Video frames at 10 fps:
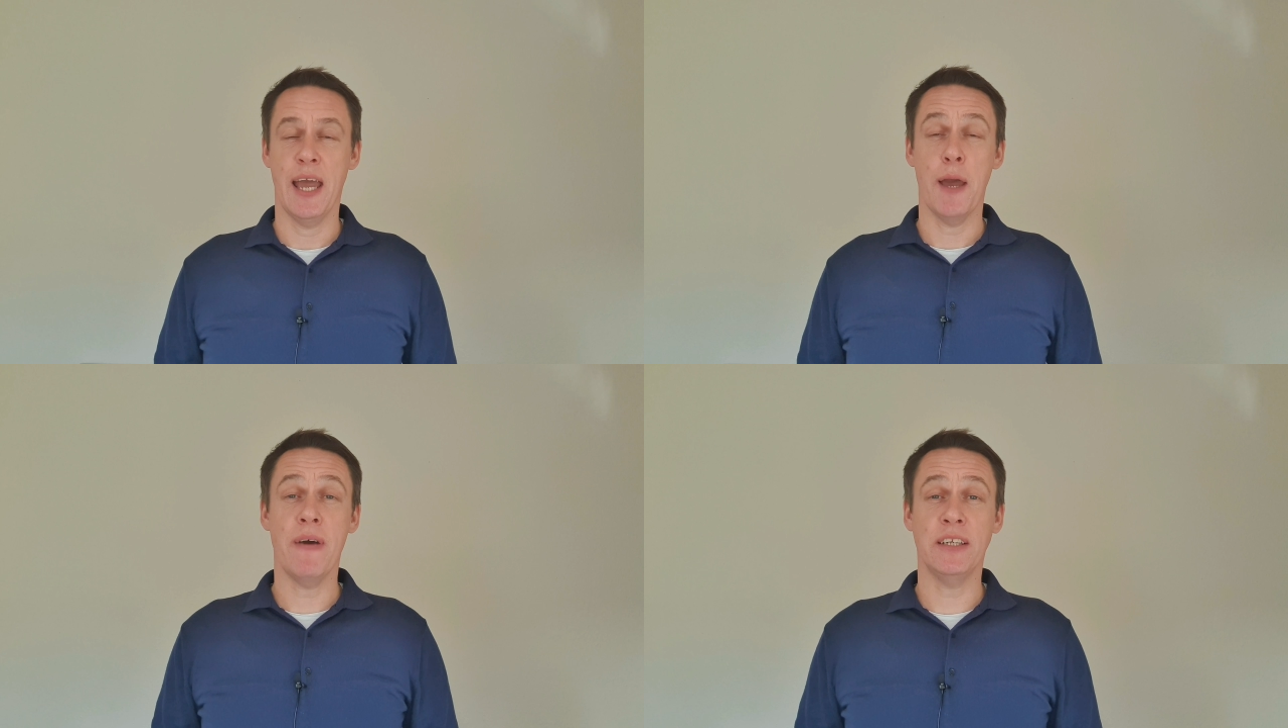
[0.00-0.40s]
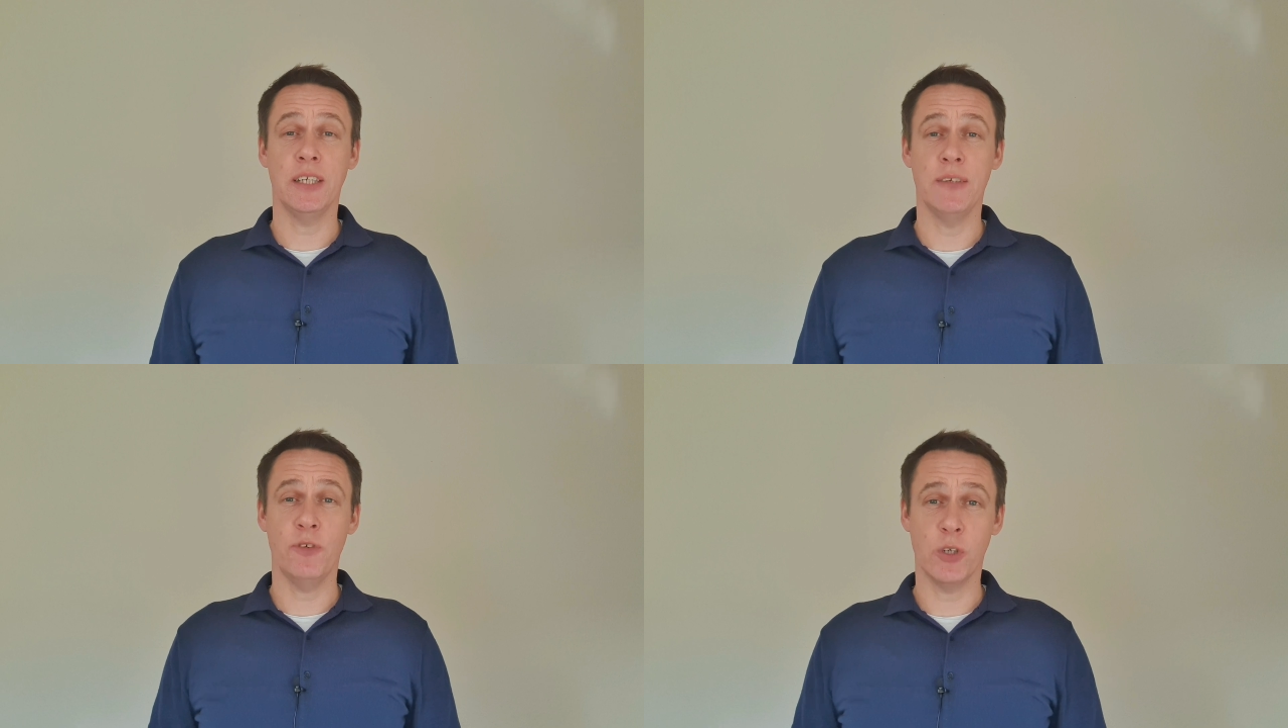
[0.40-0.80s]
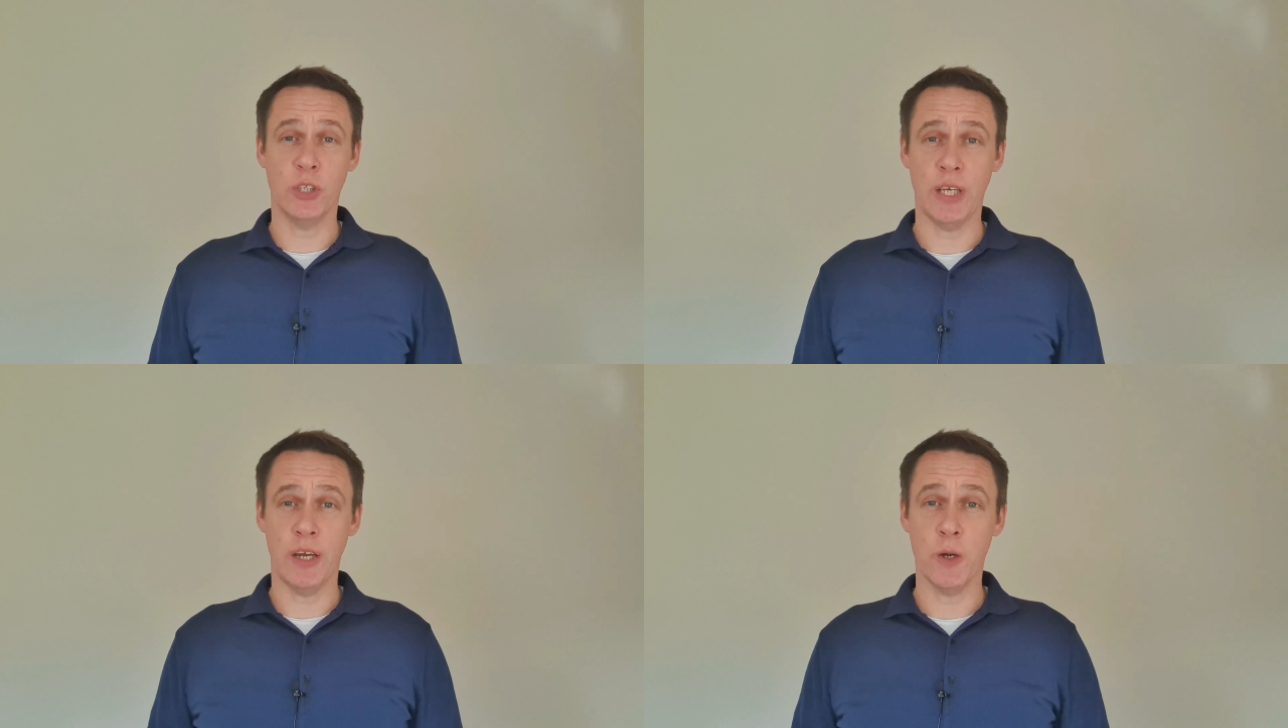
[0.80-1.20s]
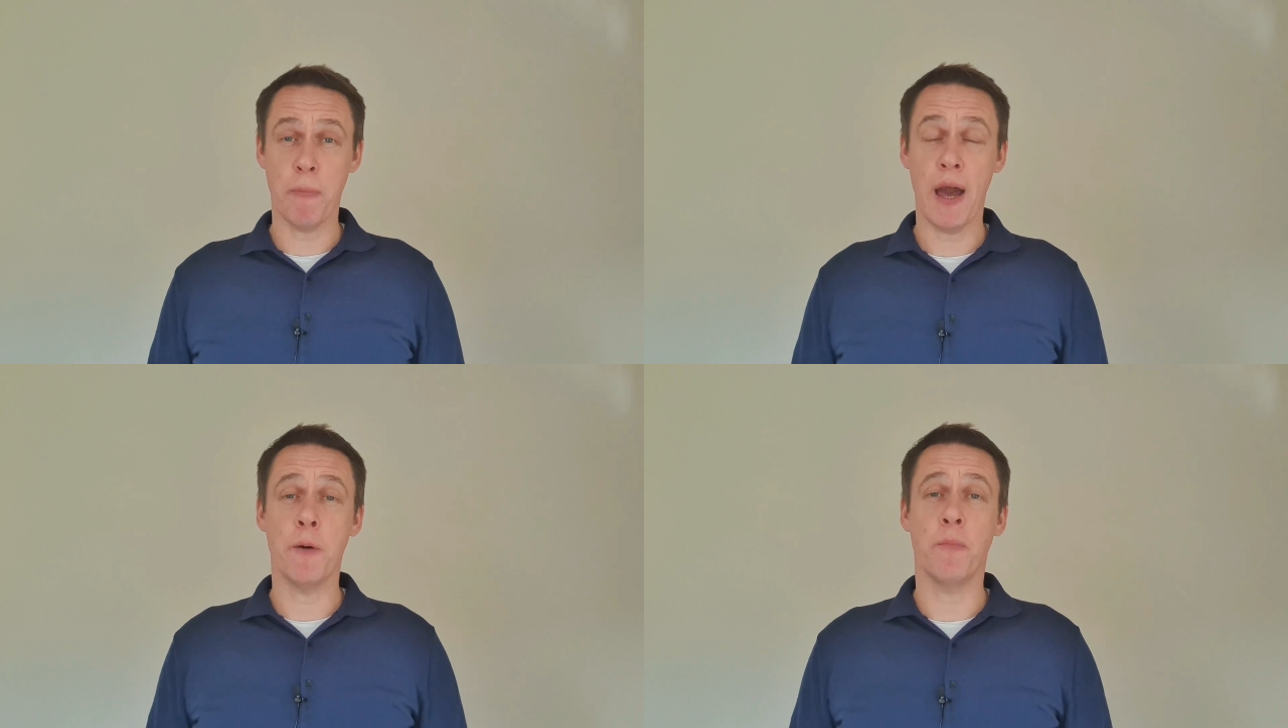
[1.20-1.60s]
Imagine if you could share your
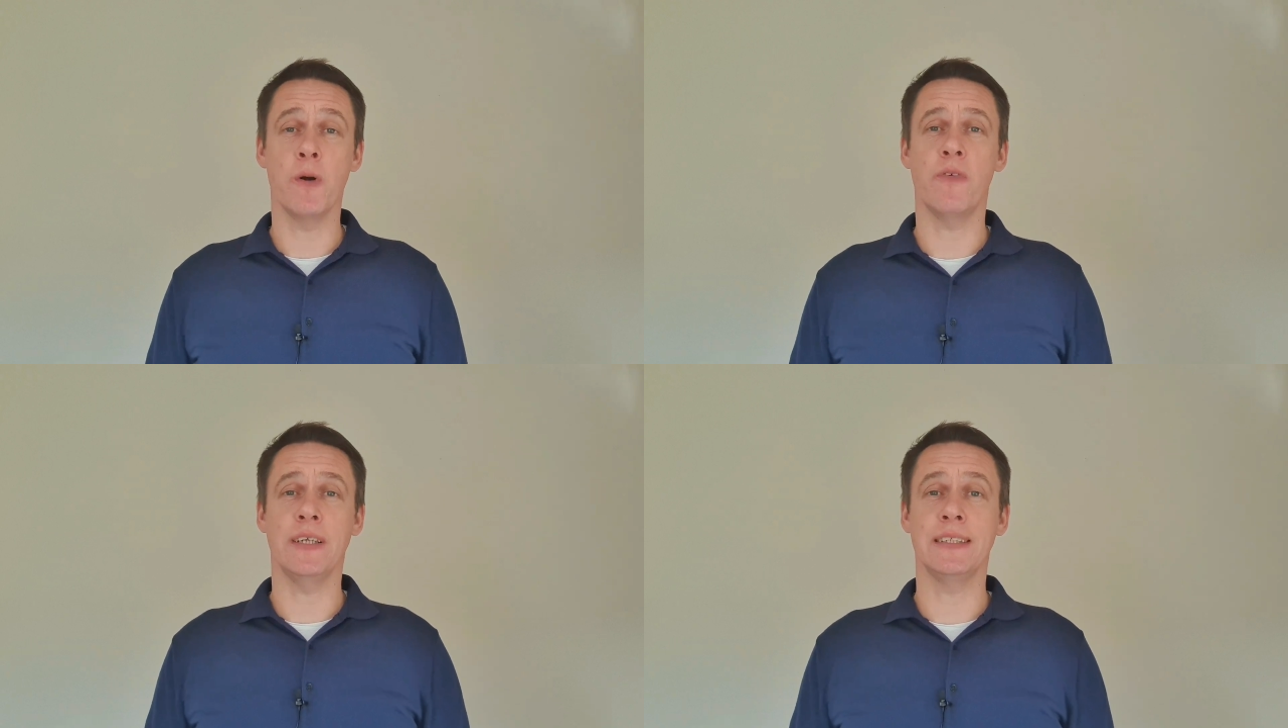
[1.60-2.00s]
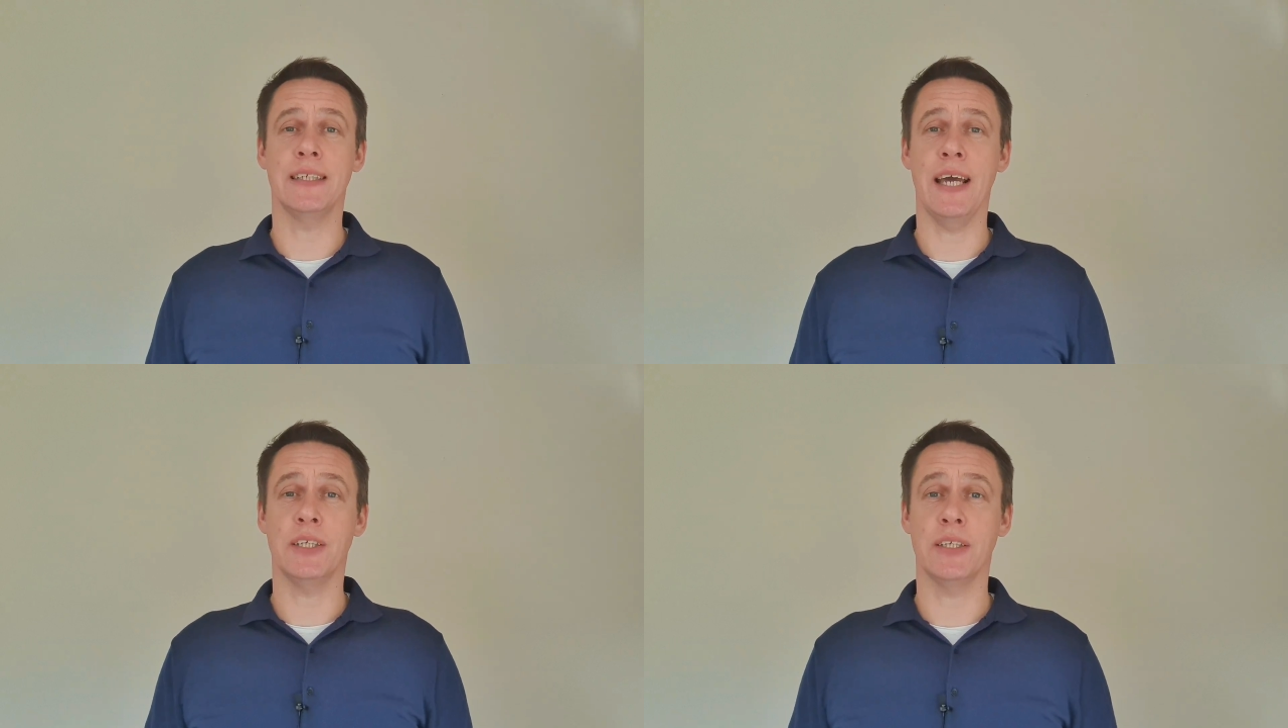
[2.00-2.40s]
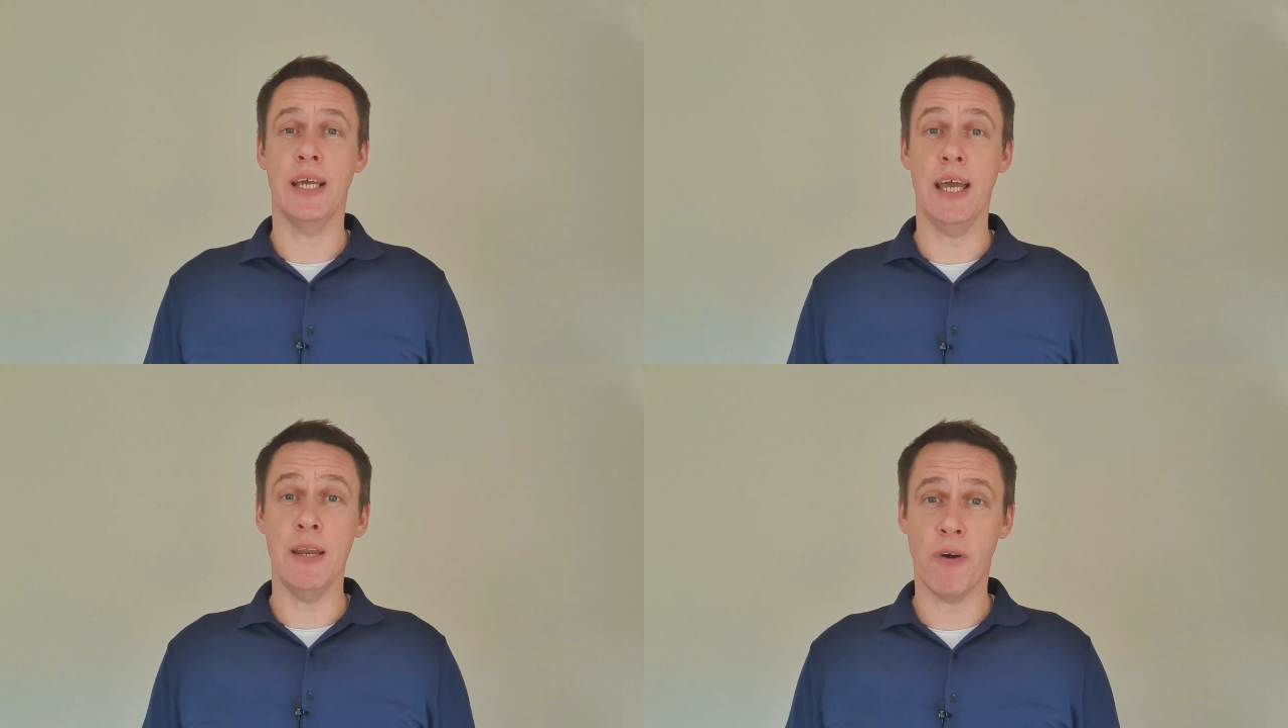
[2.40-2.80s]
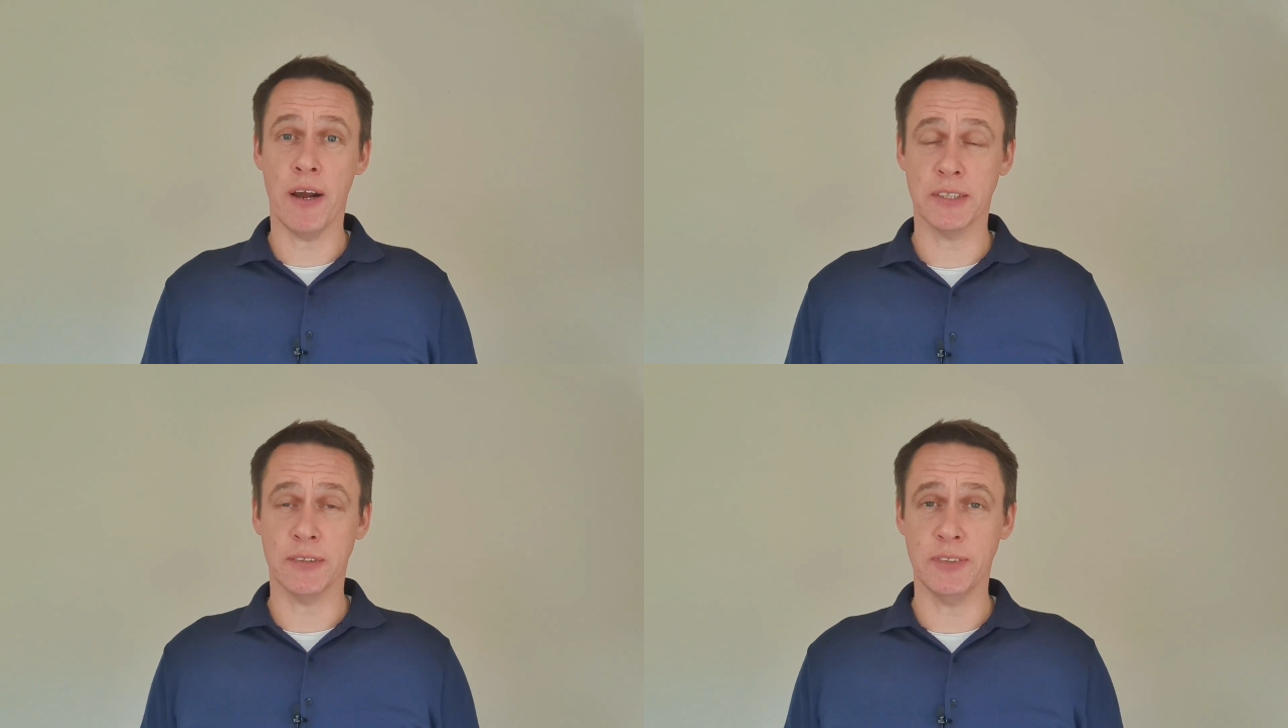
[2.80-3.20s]
PowerPoint presentation in
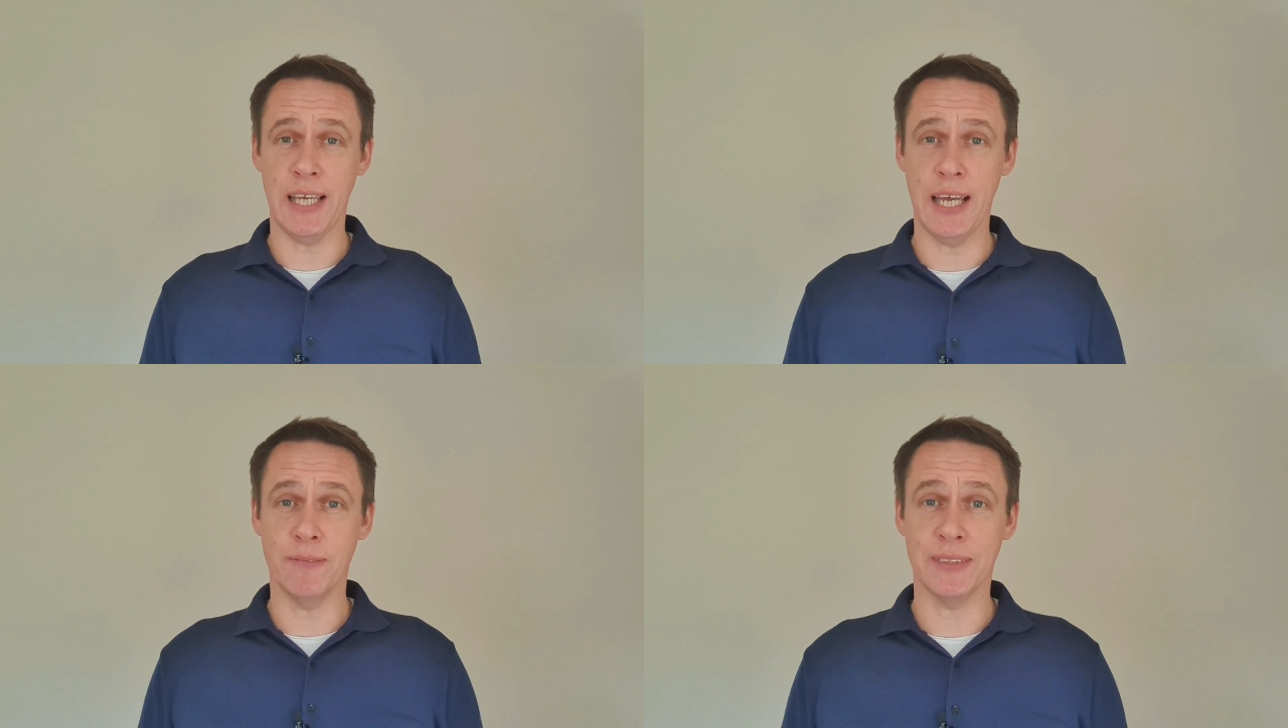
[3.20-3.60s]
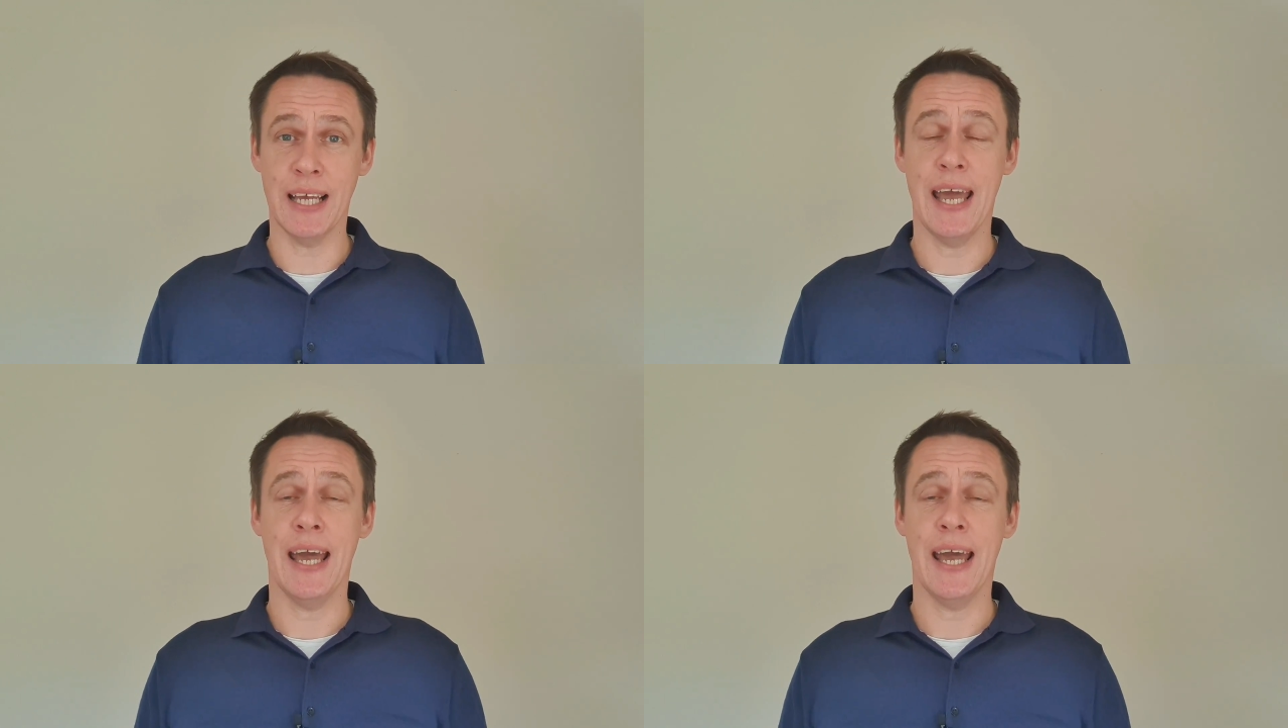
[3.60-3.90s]
Microsoft Teams